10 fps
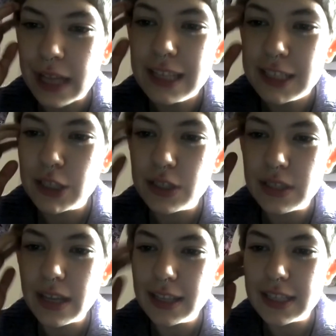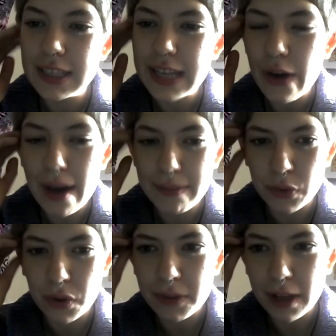This is like this is how
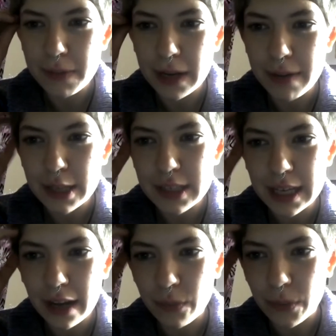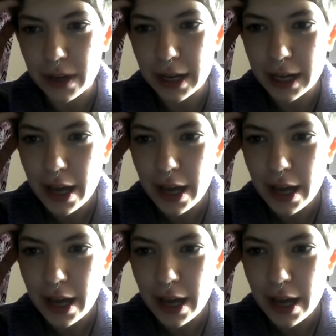abnormal I've been. I'm actually kind of worried.